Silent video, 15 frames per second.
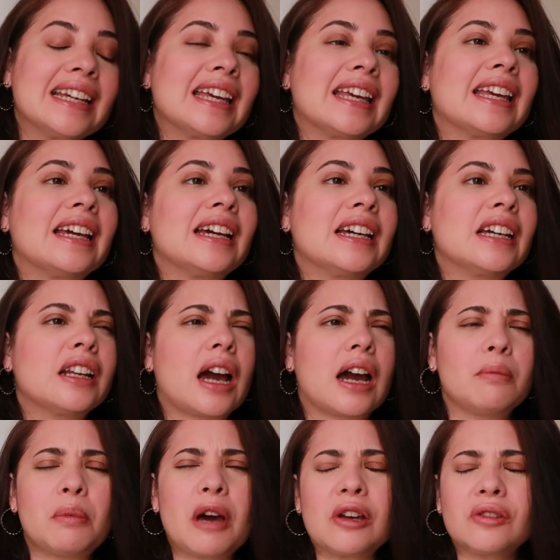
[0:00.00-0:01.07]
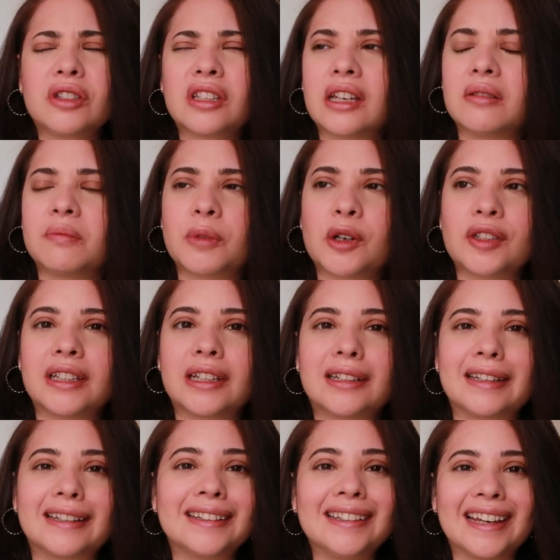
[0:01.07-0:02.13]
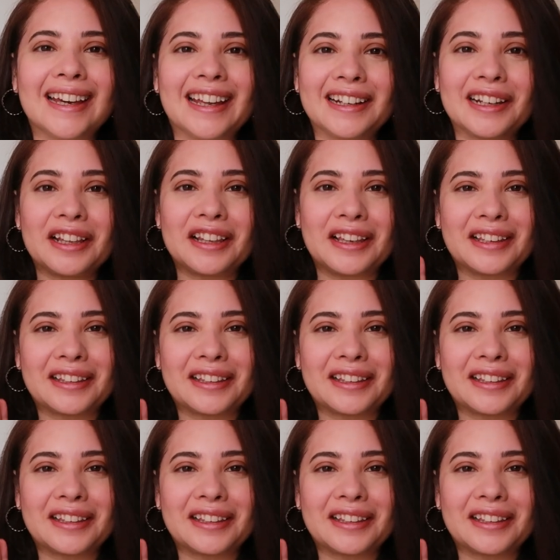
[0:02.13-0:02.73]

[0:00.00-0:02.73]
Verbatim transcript: and I'm about 10% in, and